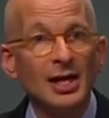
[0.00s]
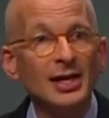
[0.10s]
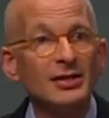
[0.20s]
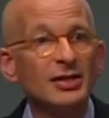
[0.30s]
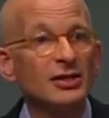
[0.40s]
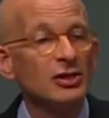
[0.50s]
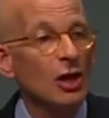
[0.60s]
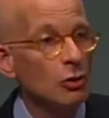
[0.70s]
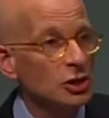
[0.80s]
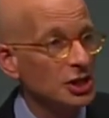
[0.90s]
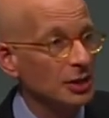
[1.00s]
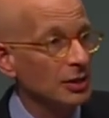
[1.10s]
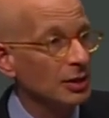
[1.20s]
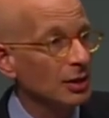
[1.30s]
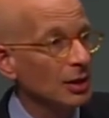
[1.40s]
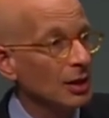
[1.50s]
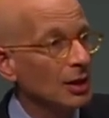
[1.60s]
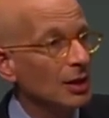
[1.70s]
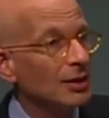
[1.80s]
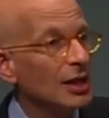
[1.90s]
is this notion
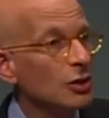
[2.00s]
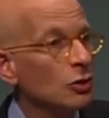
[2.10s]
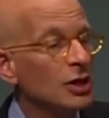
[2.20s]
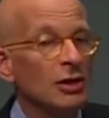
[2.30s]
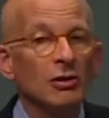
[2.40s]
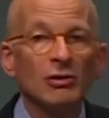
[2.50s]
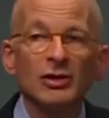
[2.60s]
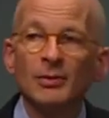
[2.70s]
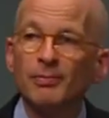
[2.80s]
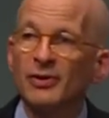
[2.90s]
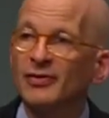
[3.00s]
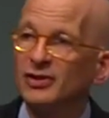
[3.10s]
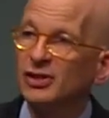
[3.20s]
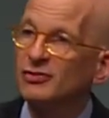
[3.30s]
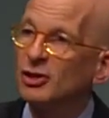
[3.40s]
that you can earn the privilege of